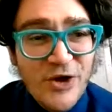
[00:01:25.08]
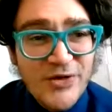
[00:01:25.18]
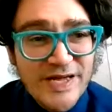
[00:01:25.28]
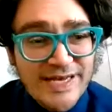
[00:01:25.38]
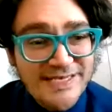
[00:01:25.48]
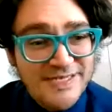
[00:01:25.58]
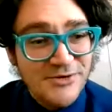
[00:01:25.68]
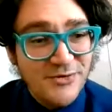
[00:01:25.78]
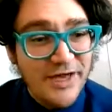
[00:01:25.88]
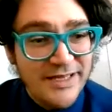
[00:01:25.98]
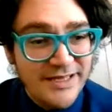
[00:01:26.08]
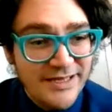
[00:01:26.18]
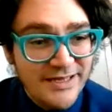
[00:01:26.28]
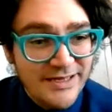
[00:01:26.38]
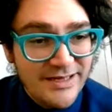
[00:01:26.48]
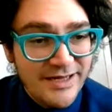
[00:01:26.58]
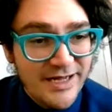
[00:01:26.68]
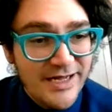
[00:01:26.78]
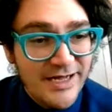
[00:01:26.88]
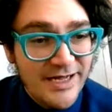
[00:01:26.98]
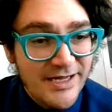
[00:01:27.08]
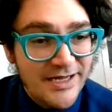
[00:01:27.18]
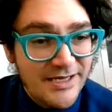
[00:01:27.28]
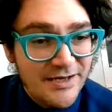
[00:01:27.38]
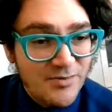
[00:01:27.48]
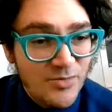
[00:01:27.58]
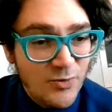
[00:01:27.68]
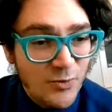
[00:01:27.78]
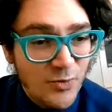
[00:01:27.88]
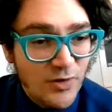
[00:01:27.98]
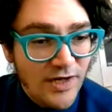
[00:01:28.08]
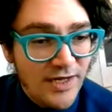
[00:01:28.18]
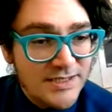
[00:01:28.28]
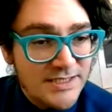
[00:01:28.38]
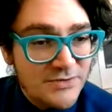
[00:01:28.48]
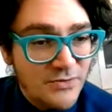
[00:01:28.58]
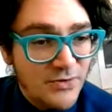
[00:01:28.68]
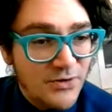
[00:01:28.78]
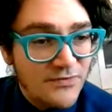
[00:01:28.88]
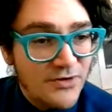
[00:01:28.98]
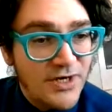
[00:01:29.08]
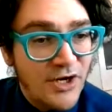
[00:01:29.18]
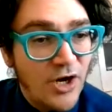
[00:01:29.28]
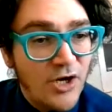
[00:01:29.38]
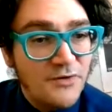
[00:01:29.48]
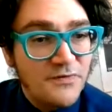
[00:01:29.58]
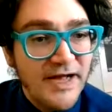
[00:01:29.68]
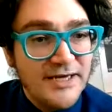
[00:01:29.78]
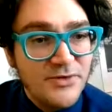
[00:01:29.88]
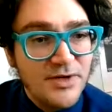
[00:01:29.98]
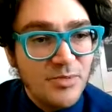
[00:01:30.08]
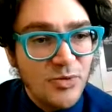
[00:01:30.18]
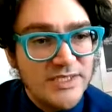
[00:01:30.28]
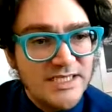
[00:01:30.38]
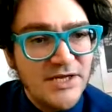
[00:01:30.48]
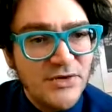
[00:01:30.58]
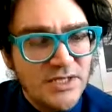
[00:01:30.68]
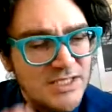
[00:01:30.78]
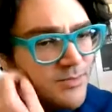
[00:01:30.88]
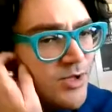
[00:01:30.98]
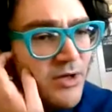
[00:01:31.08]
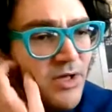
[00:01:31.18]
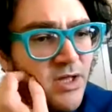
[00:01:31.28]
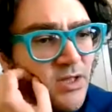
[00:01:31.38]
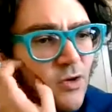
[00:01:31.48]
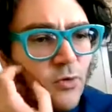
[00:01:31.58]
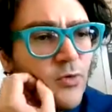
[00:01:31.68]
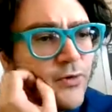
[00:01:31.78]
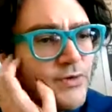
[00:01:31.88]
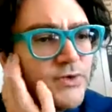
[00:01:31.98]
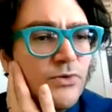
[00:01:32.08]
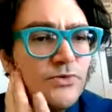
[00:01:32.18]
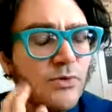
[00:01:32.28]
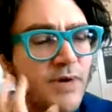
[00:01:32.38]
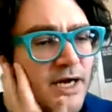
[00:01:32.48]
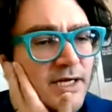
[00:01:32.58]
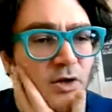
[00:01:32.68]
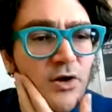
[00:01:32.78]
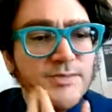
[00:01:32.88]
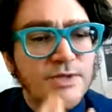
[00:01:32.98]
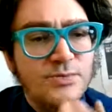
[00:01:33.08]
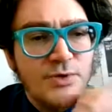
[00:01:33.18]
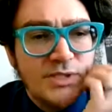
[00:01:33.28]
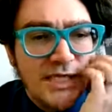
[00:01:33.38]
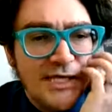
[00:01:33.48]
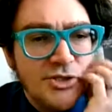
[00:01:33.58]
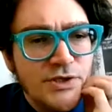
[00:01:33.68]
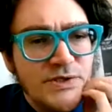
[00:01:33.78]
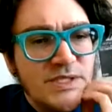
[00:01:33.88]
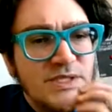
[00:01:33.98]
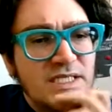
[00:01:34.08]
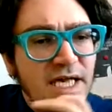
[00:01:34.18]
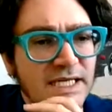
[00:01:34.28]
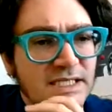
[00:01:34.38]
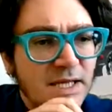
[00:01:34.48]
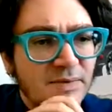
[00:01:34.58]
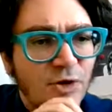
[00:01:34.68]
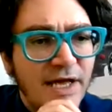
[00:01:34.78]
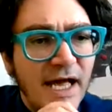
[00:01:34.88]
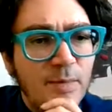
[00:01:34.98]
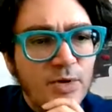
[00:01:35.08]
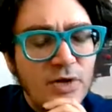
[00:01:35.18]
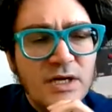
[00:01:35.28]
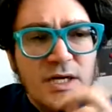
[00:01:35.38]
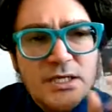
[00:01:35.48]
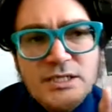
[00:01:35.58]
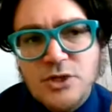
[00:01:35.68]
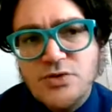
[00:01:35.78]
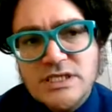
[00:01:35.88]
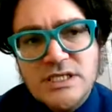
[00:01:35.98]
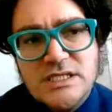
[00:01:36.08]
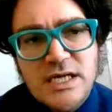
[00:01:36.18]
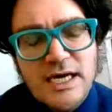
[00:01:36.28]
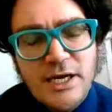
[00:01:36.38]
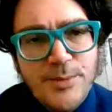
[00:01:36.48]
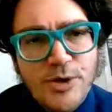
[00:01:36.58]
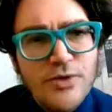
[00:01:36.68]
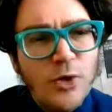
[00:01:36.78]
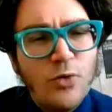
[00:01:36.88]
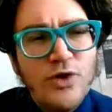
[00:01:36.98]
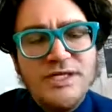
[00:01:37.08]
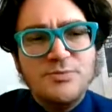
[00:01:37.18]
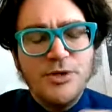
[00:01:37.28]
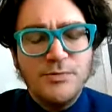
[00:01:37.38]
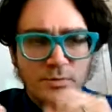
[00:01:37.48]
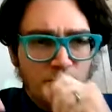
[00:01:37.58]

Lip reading: all that easy, right? Number one, let's scroll over. An auto factory employs either assembly workers or robotic arms to produce engines, in this case, labor and capital. So this is not going to appear on the quiz, but